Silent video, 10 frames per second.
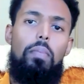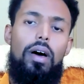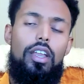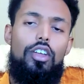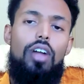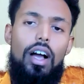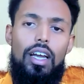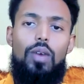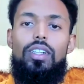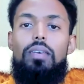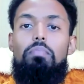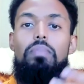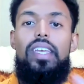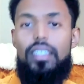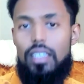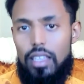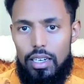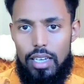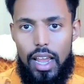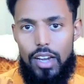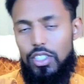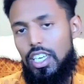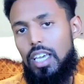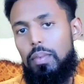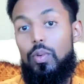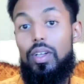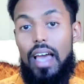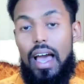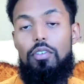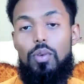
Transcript: but you're not going to really meet the entire team and really have a